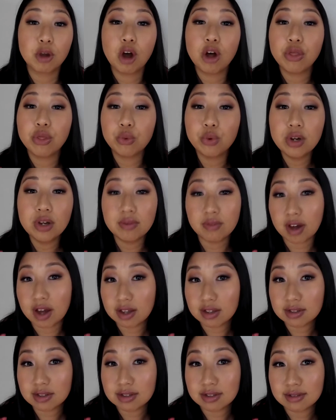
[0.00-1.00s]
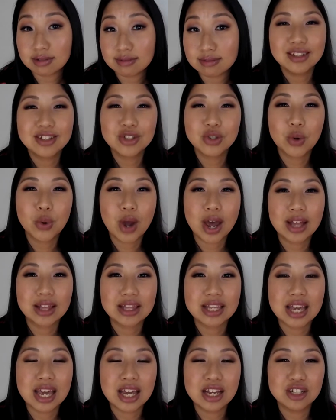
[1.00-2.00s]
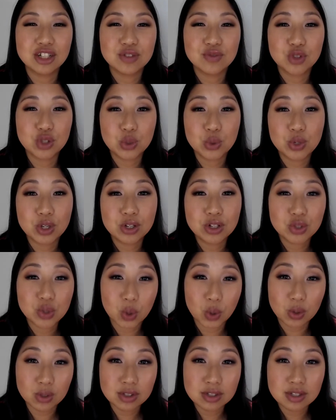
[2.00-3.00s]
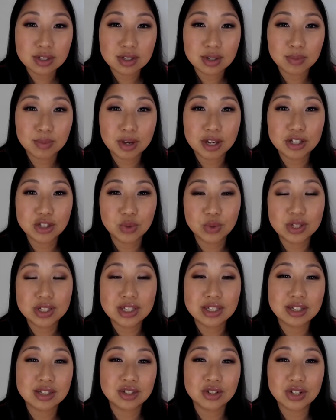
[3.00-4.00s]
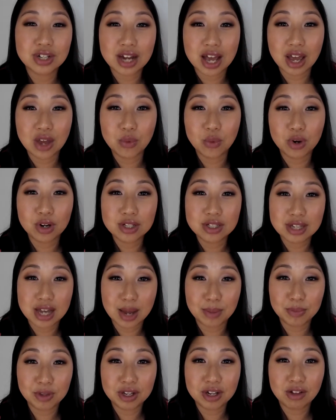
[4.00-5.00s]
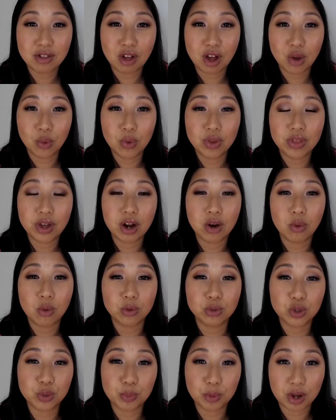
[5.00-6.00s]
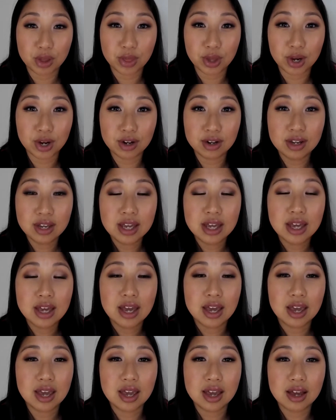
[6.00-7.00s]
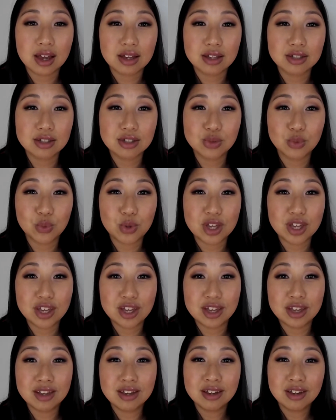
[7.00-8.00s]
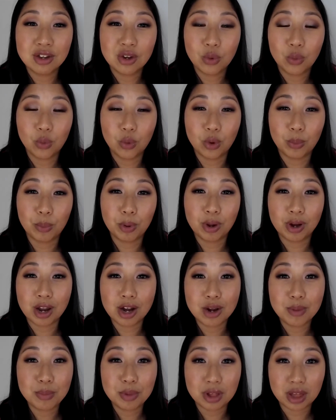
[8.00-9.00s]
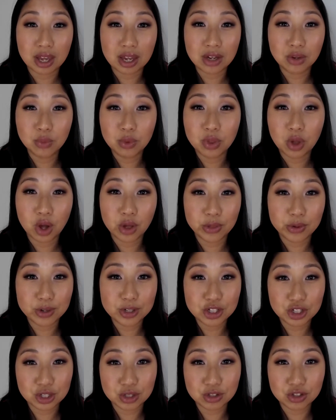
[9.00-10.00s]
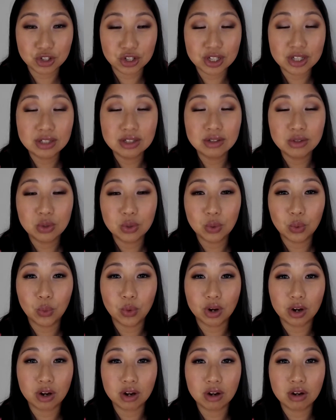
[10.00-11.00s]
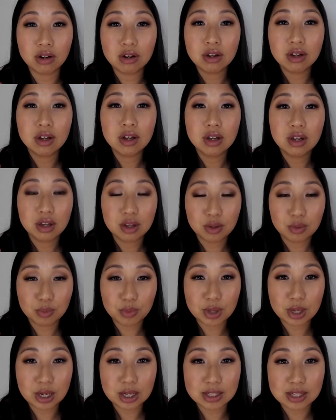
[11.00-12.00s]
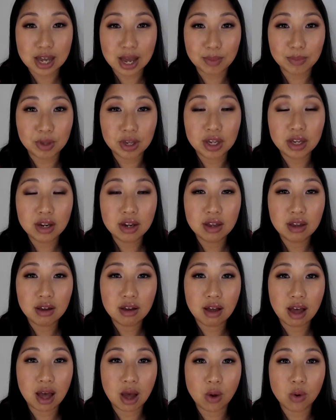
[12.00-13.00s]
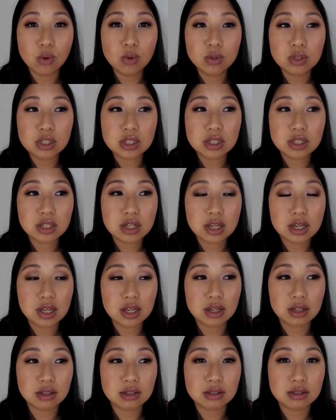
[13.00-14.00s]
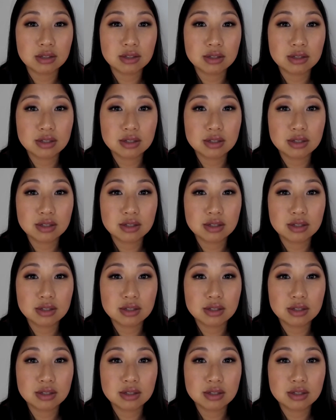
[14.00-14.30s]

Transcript: all three of us. So at the age of two years old, my twin sister and I were adopted along with our older brother. And we were put on a plane with other children who were being adopted out and